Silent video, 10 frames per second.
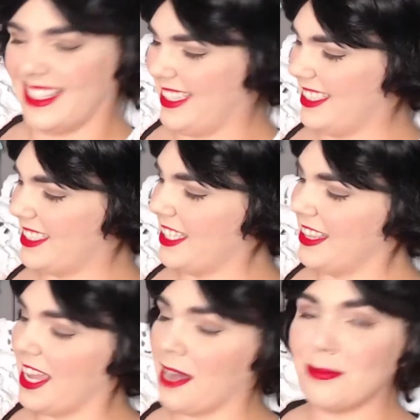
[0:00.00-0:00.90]
See, they
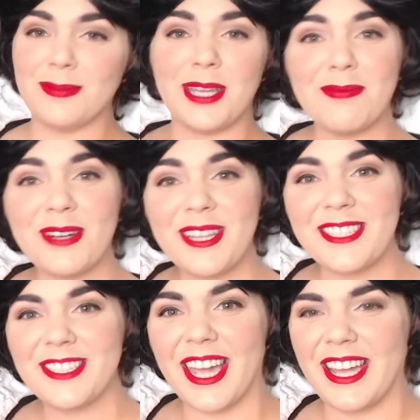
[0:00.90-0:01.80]
helped me up on the
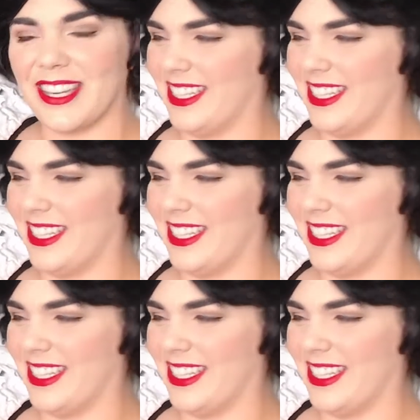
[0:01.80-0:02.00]
chair.